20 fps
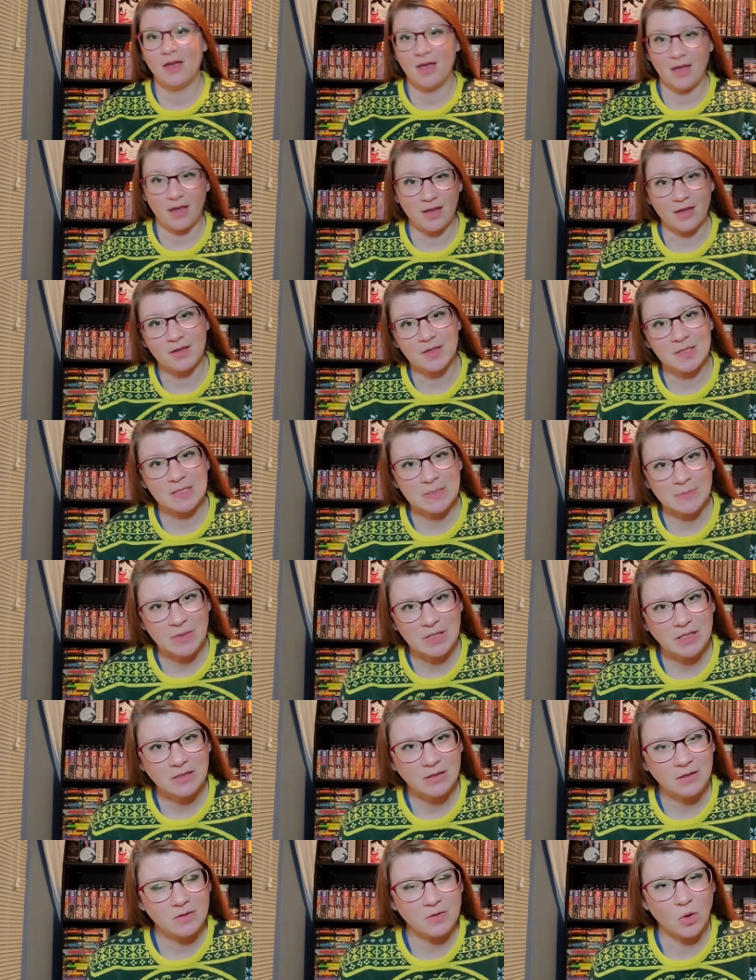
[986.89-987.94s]
And
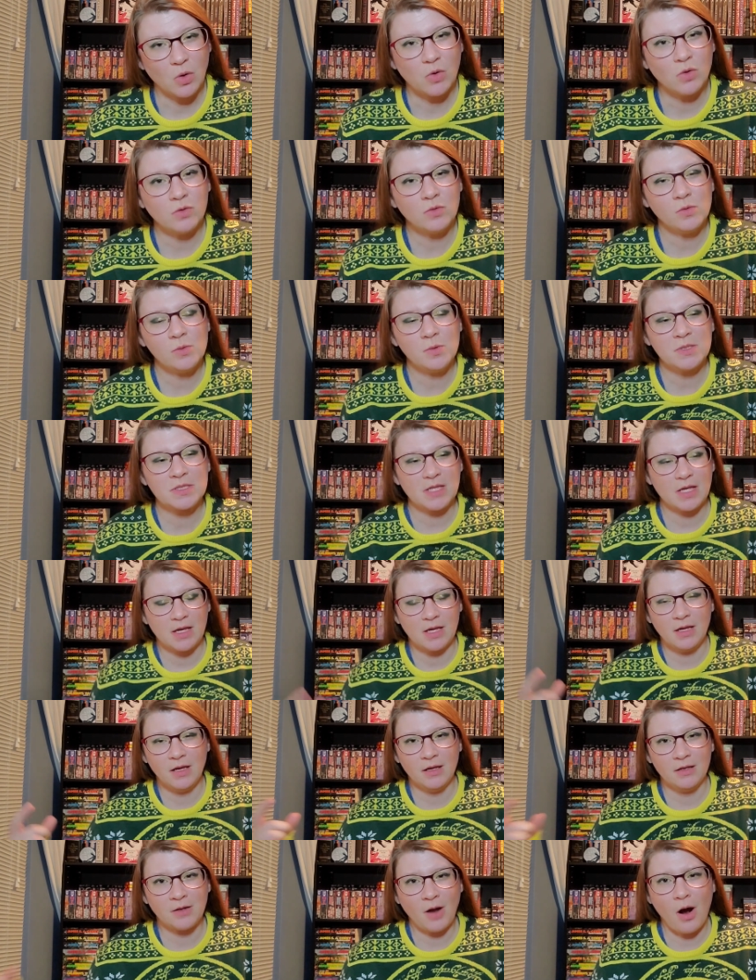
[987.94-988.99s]
speaking of goals
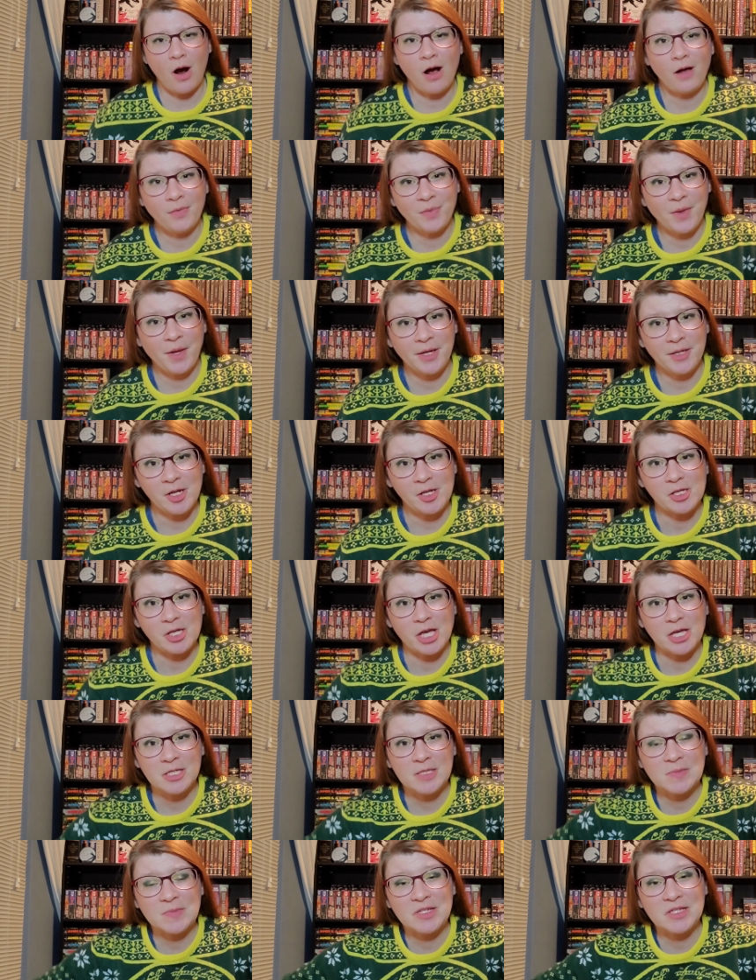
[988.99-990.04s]
and online
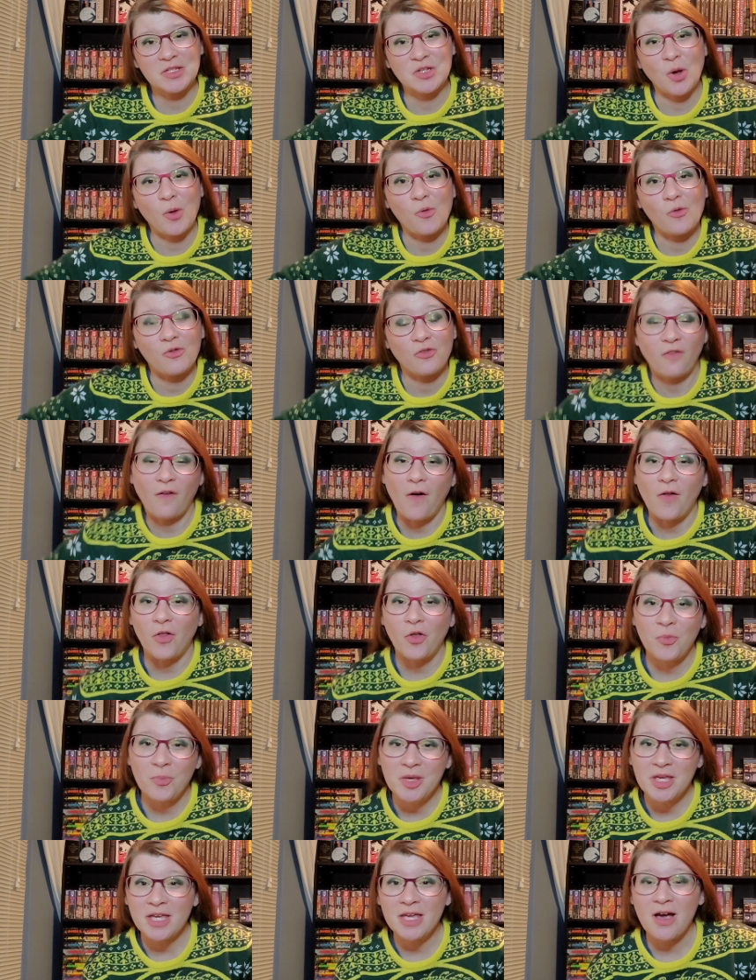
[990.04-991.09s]
engagement, go follow
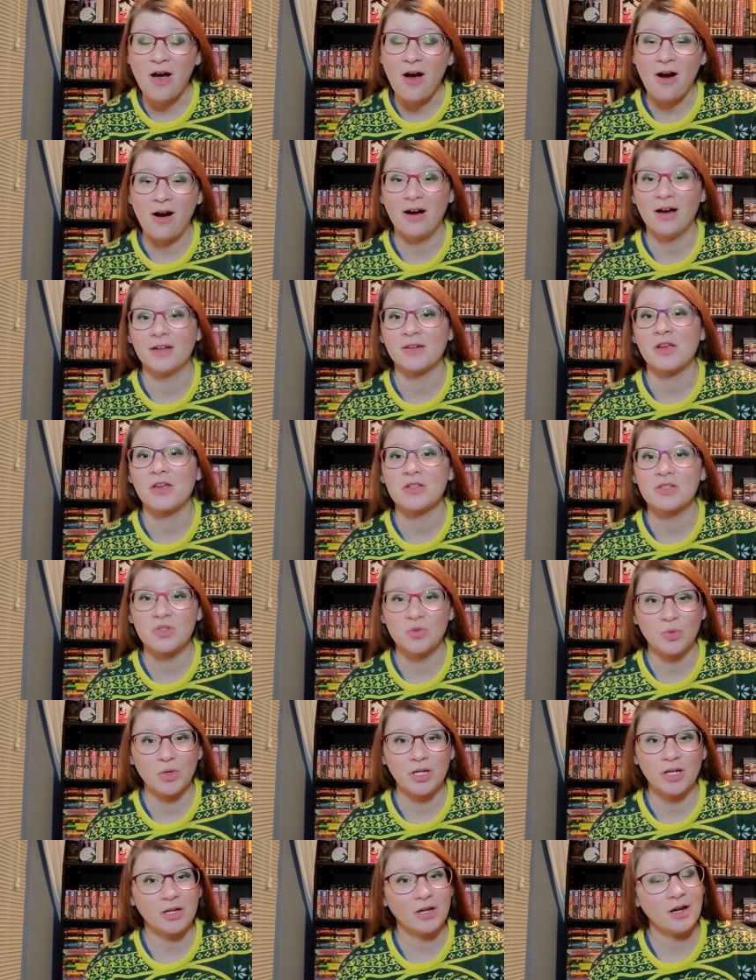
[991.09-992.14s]
me on
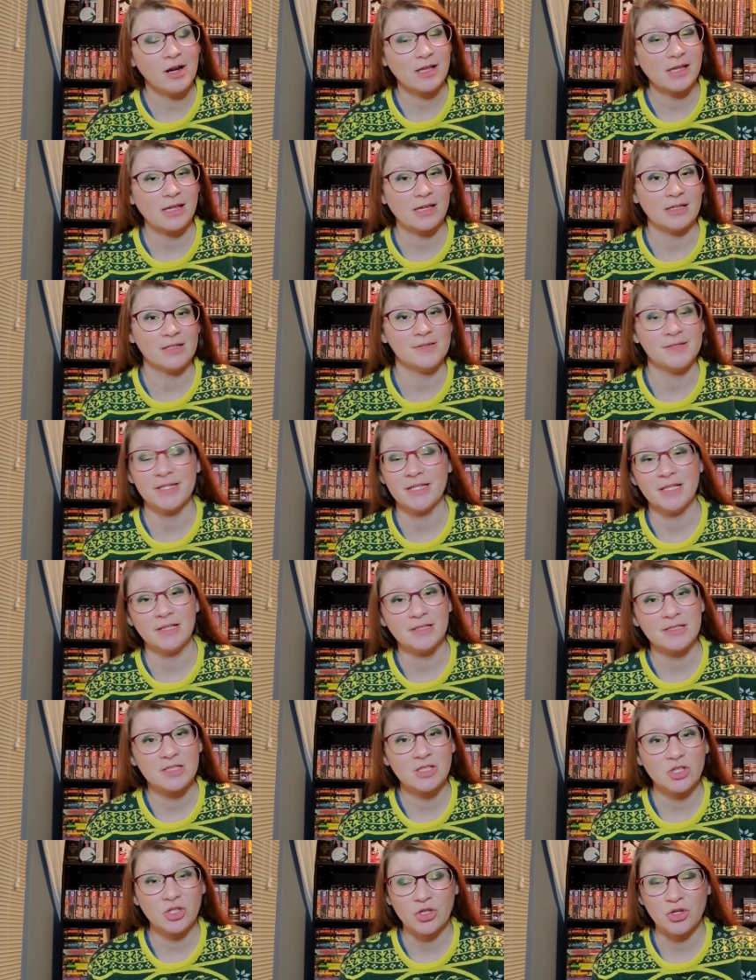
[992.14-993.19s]
Twitter and
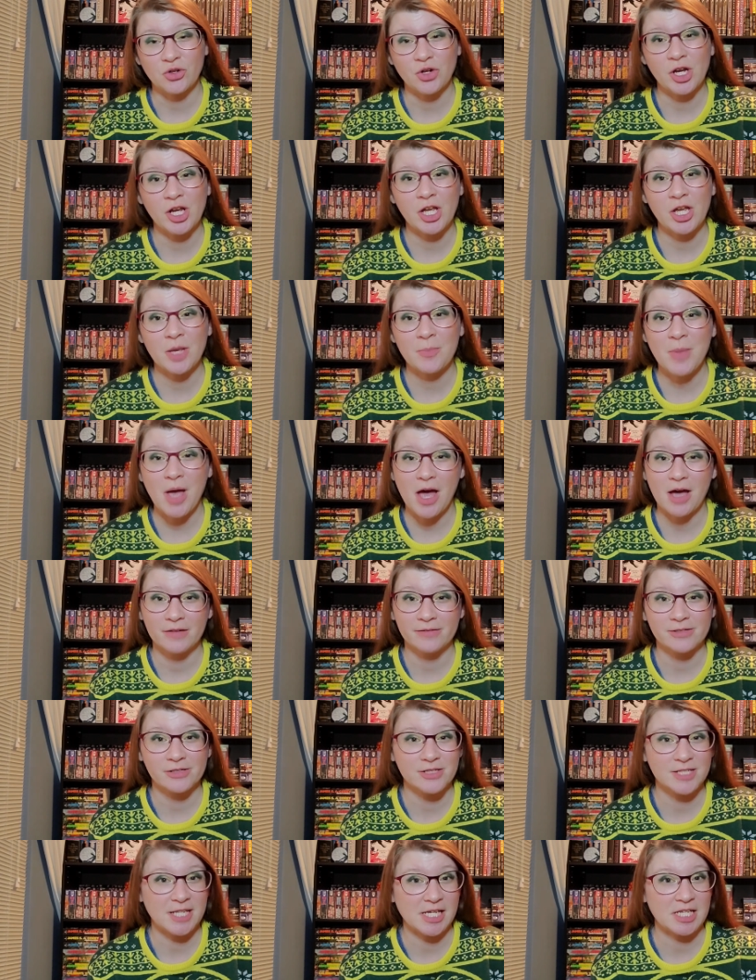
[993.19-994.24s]
Instagram
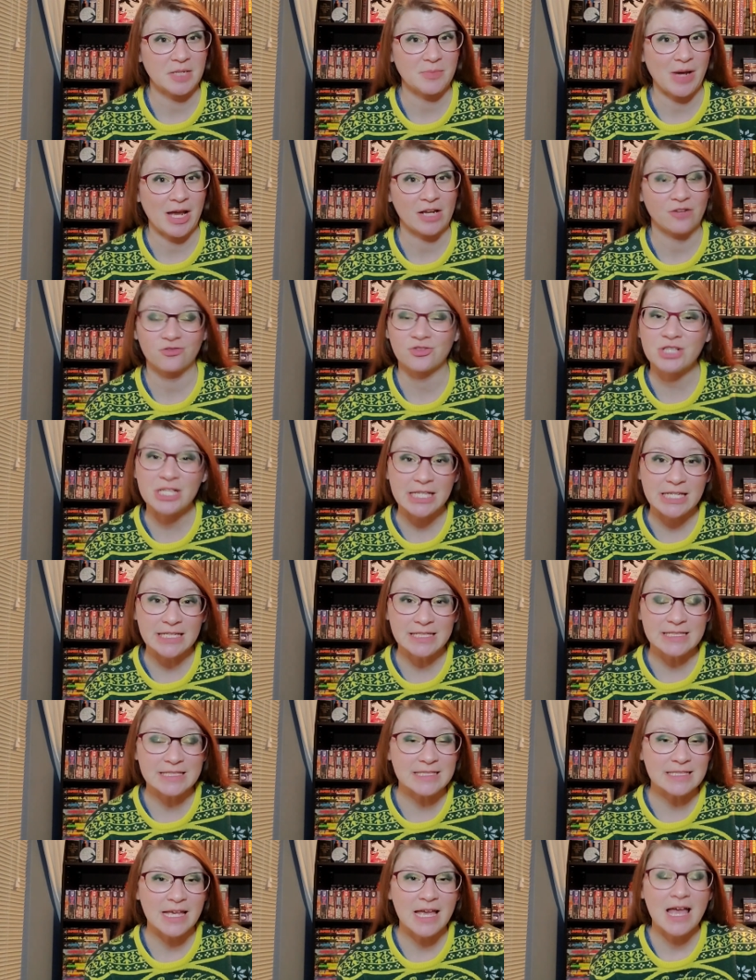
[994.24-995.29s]
under Dynamite
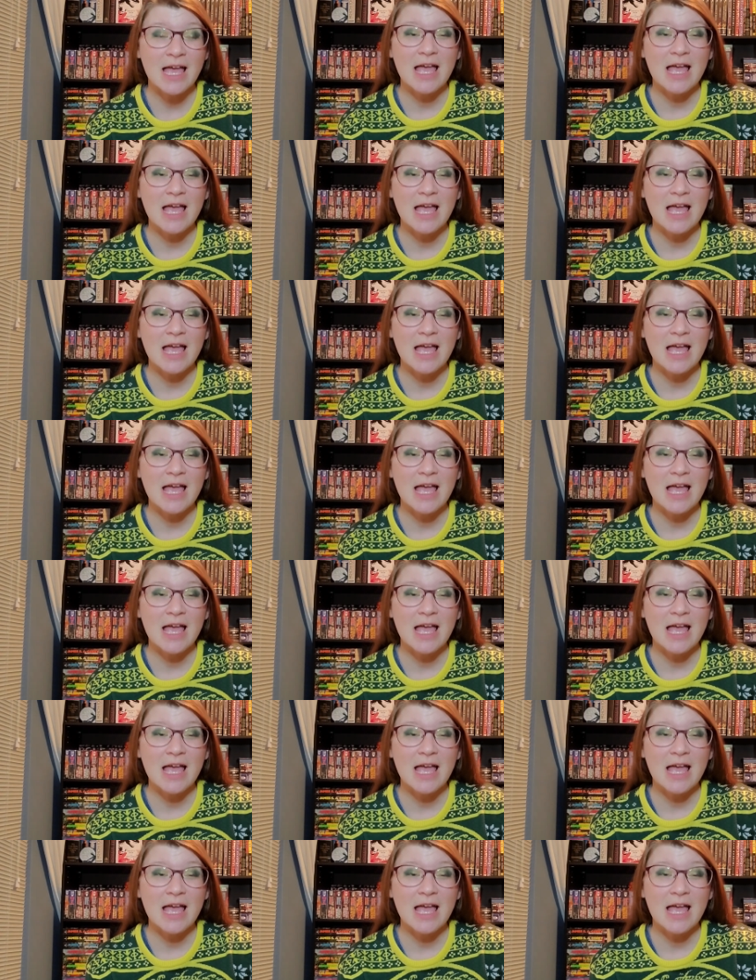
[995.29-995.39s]
Reads.